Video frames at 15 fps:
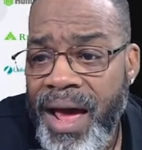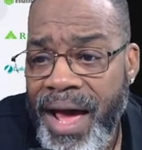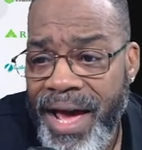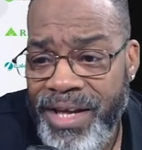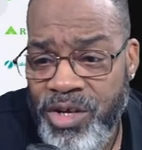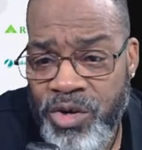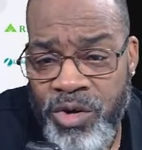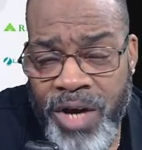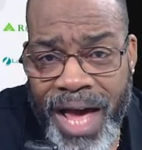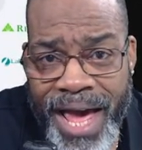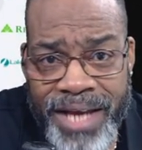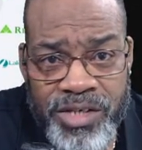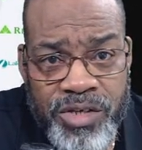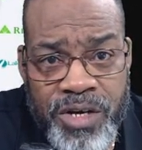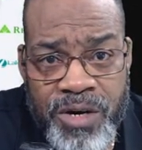Uh, you
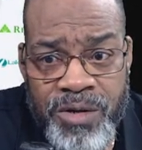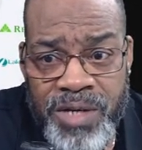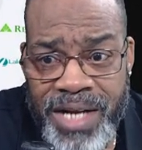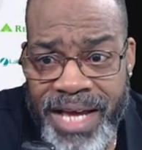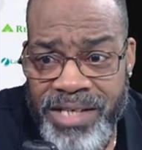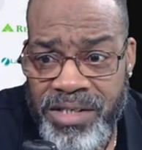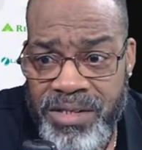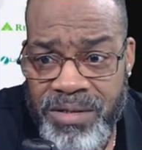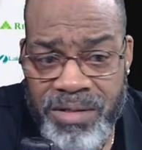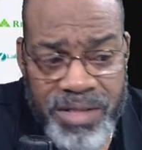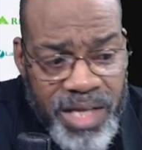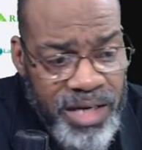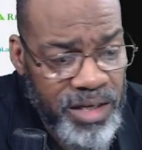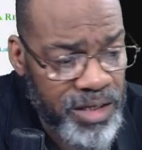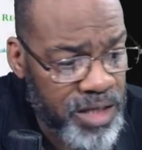guys know that I still
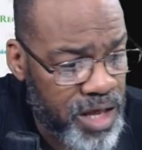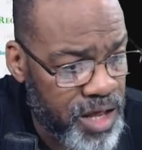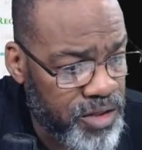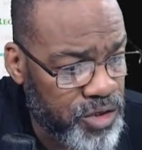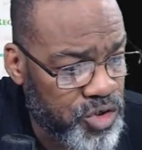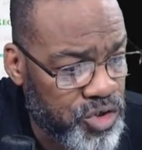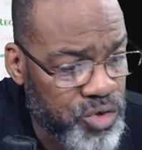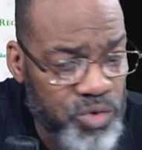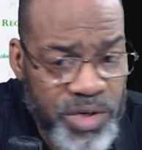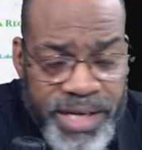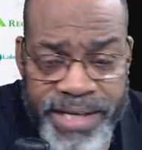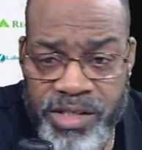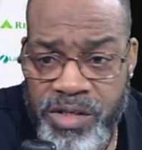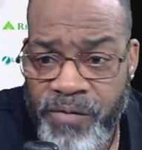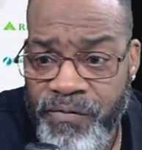think that the other shoe
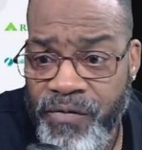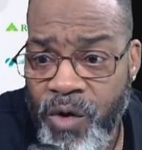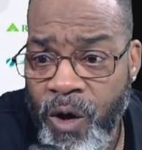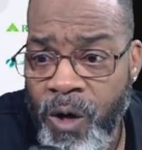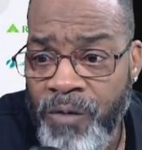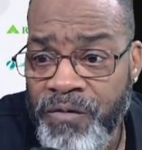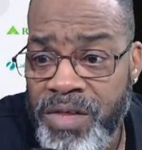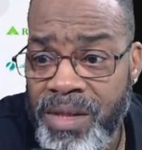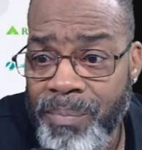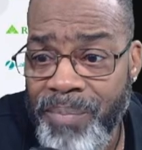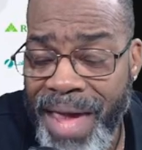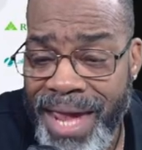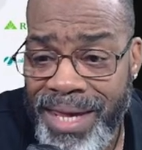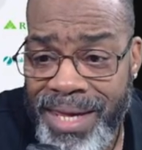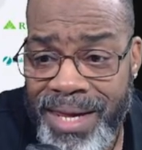needs to fall for the
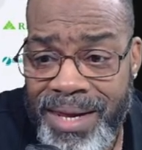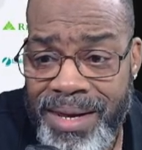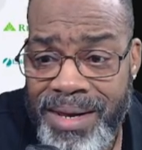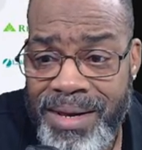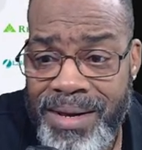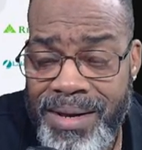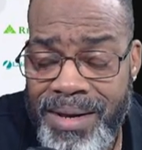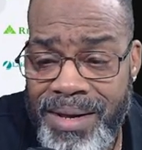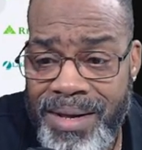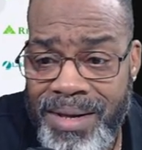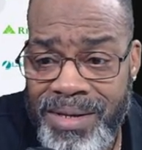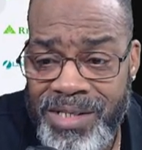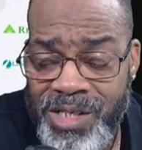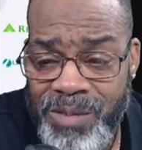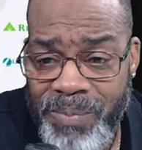banking
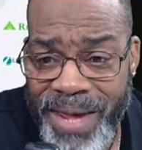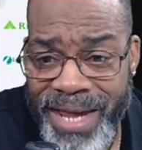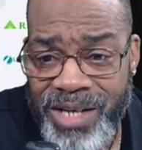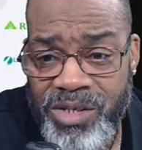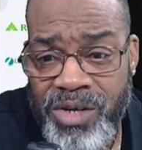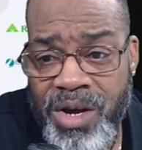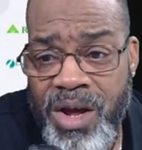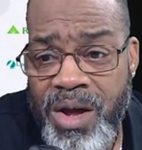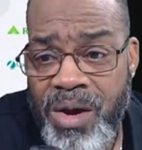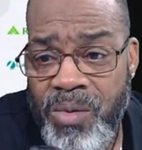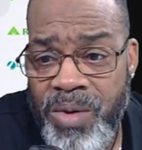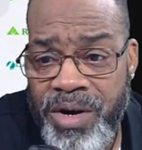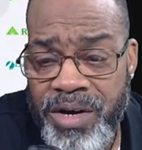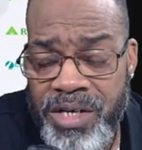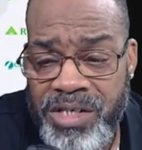uh, space.
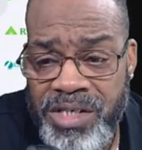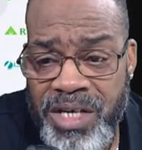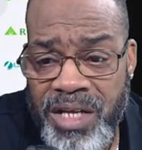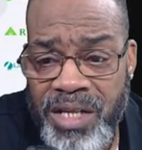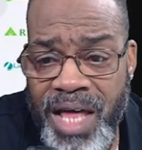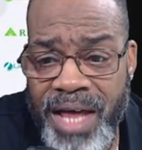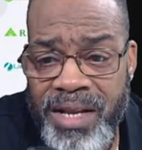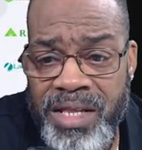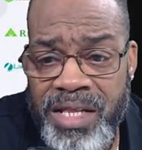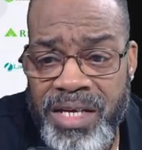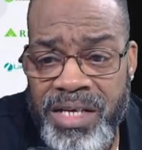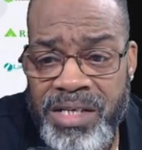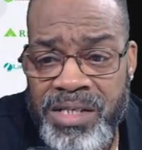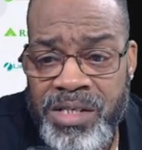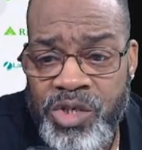We're going to see a lot of
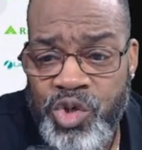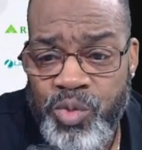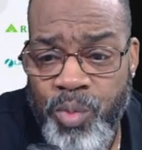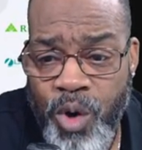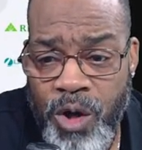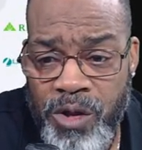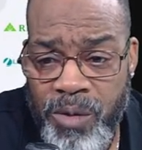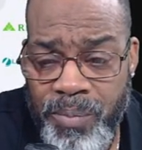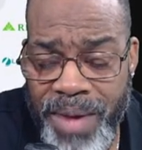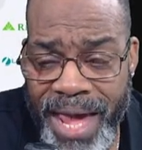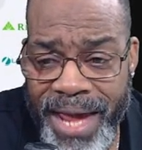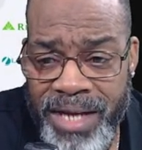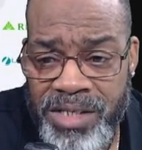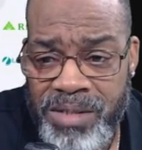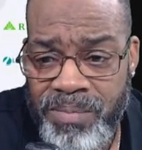these smaller
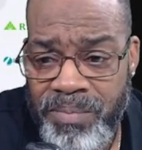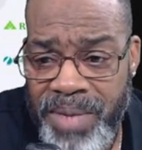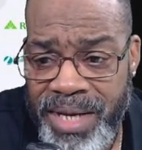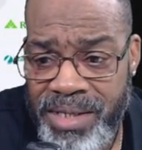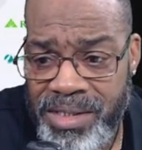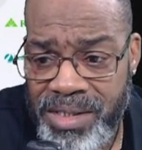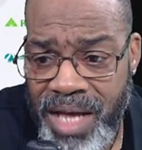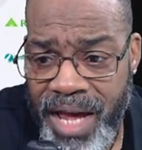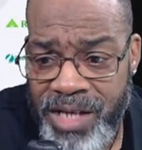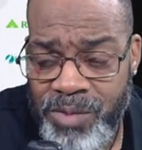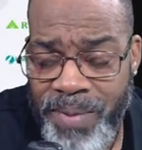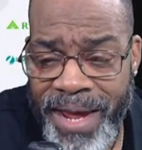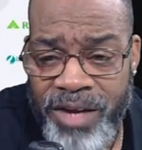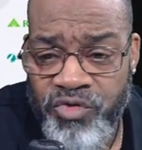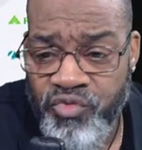banks, mid sized
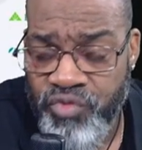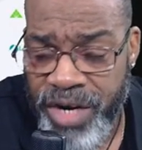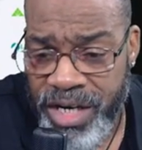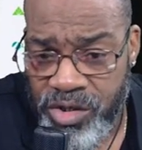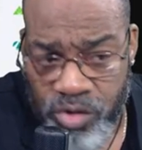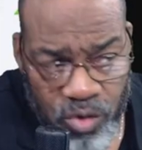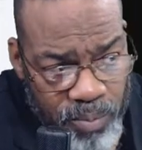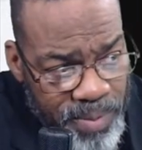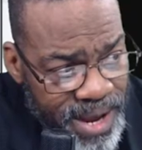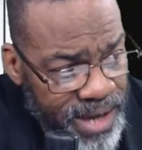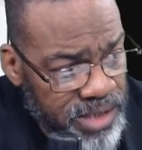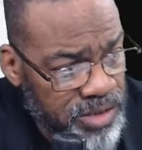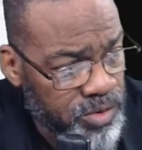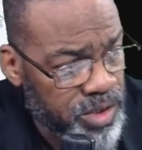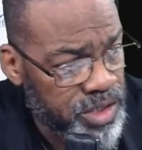banks, regional
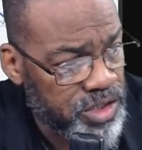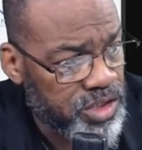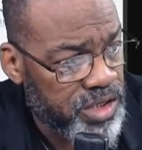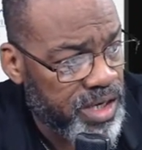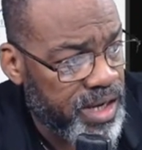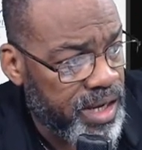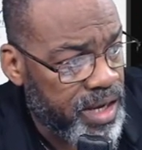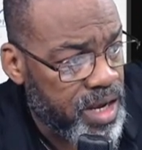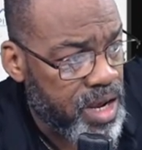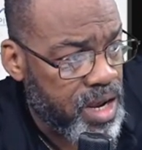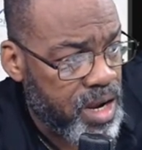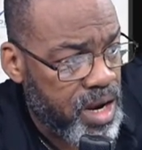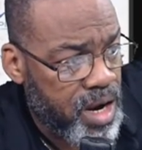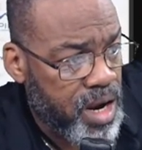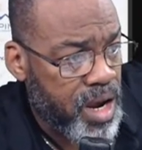banks. We're going to see
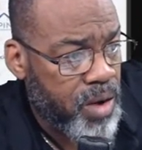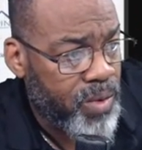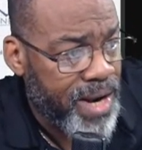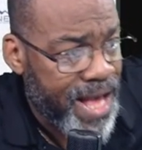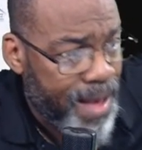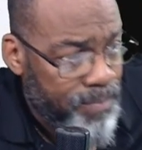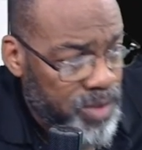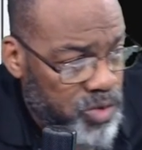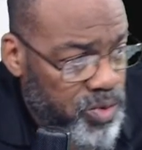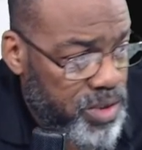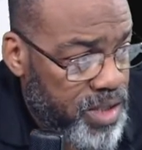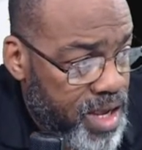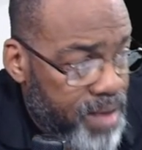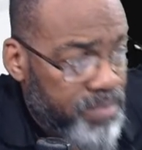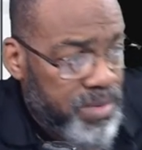uh, what happens with
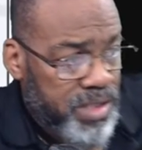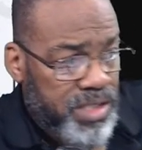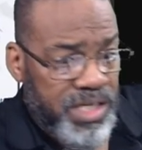them.